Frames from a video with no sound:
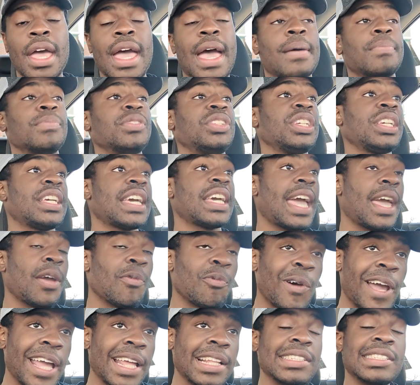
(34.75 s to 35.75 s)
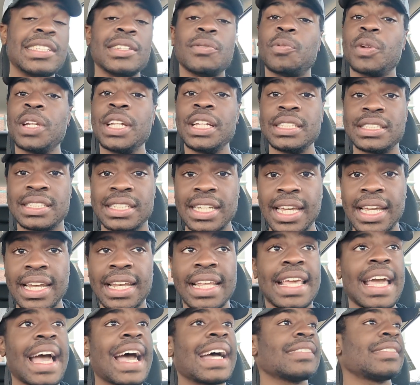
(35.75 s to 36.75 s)
MGK went and did what he
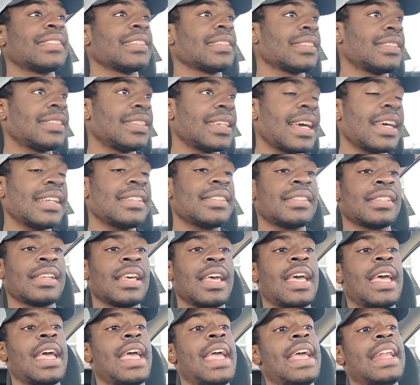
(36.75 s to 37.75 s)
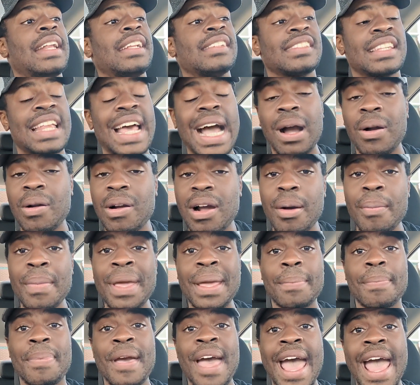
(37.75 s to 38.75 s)
did, got success, and is now
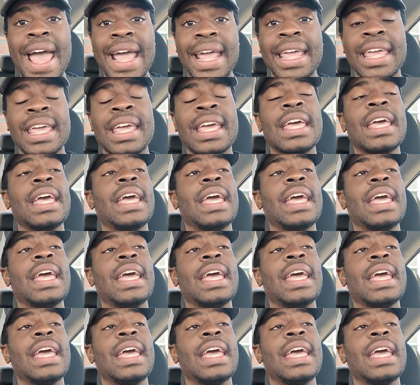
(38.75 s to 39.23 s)
coming back.